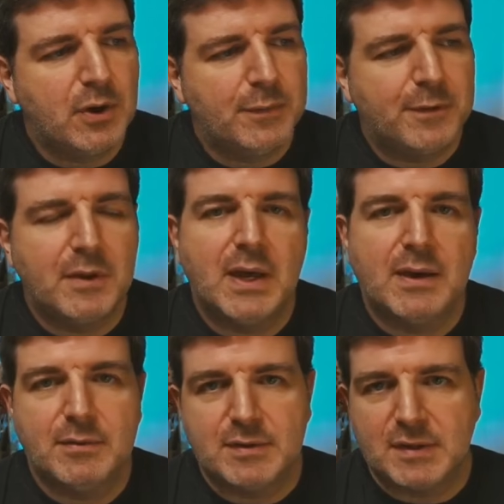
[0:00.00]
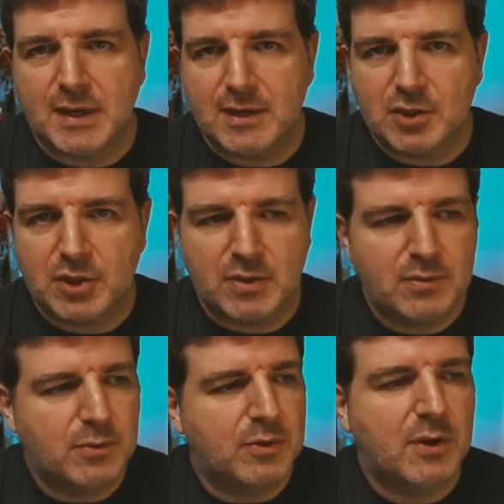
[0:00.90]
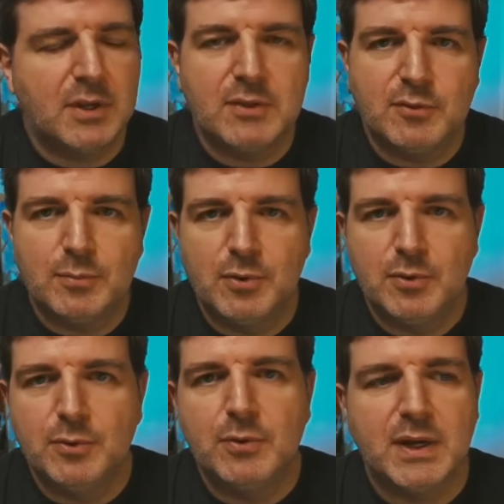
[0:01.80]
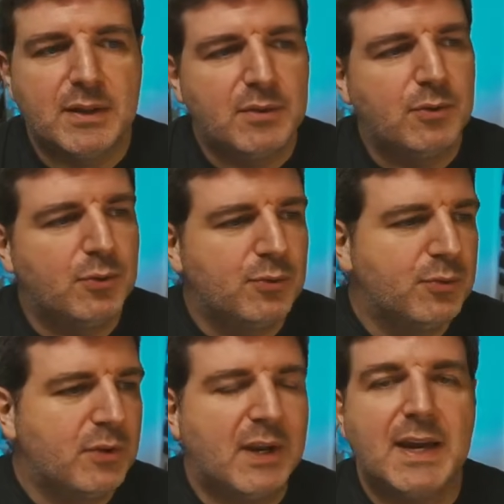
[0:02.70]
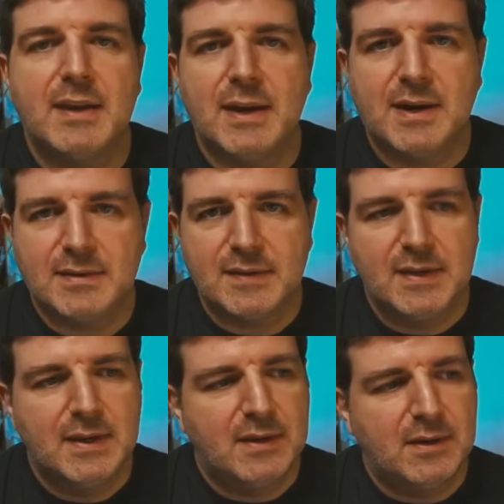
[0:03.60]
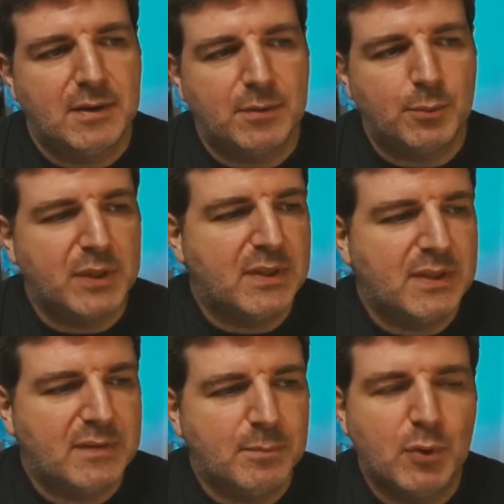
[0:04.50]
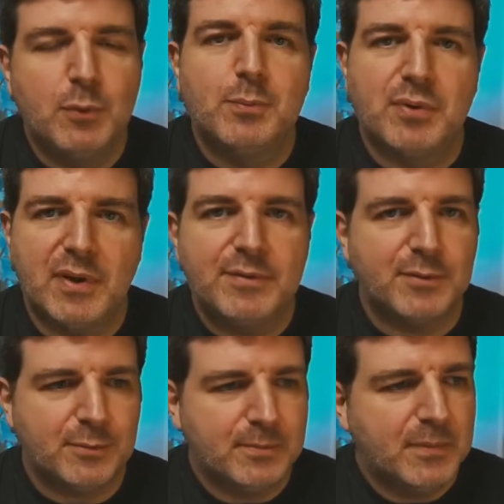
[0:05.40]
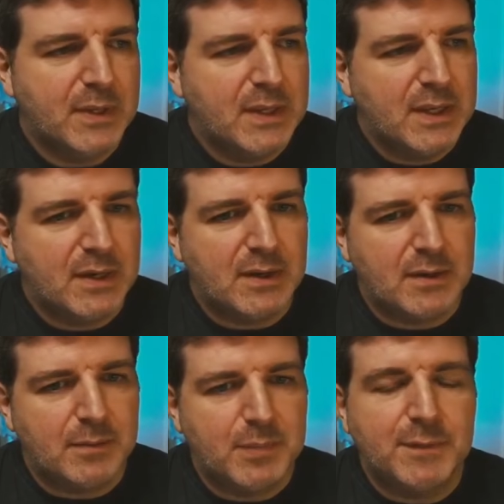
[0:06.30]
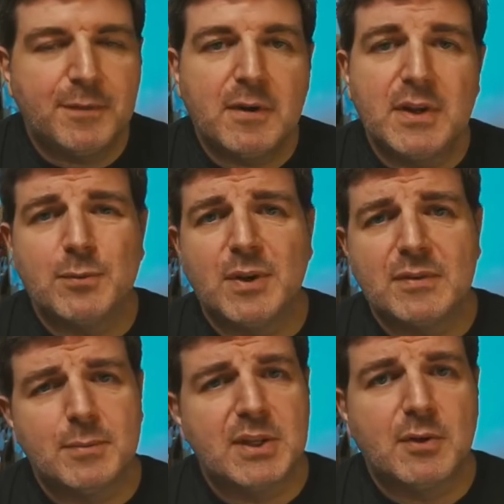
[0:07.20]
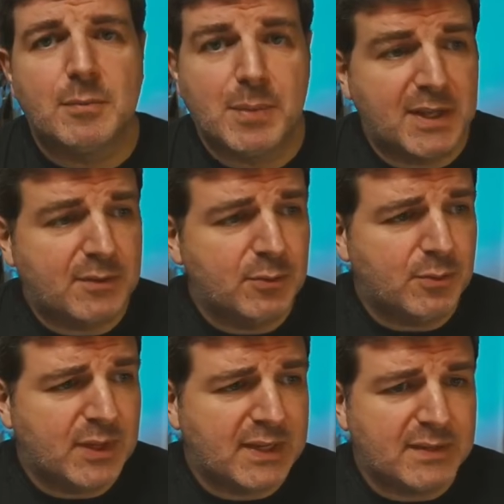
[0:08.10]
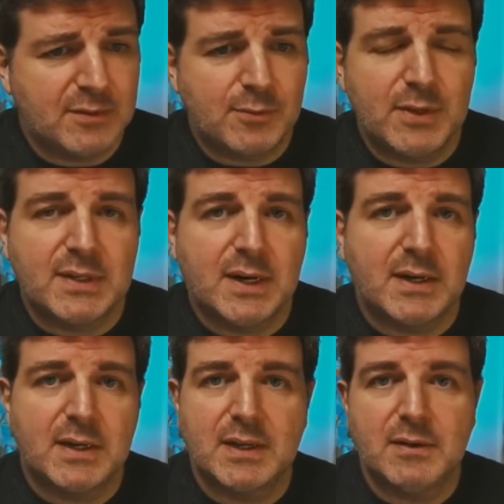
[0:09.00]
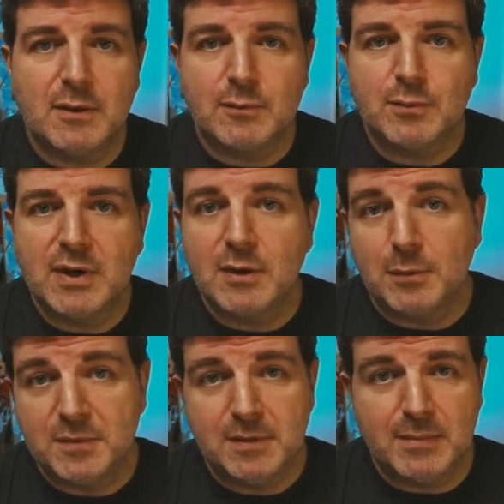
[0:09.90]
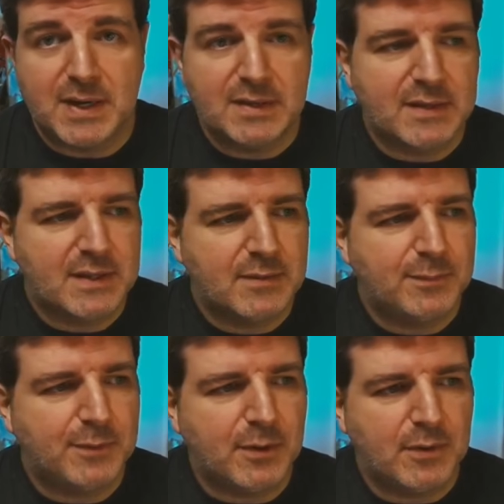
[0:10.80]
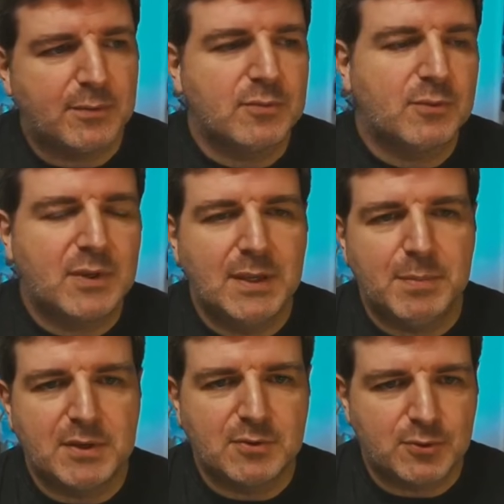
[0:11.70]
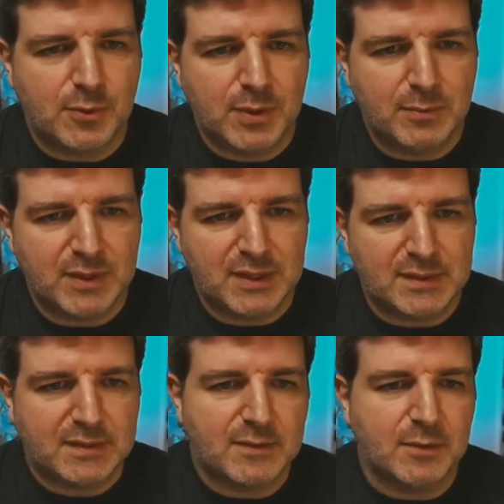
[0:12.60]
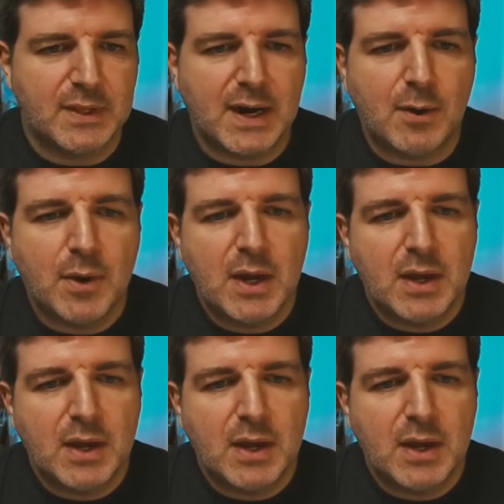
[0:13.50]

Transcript: often have a sketch, you turn it to blue and you do the line art with this blue preview. Before, it was a bit complex to do that in Krita and not really optimized for keeping drawing with it. So now,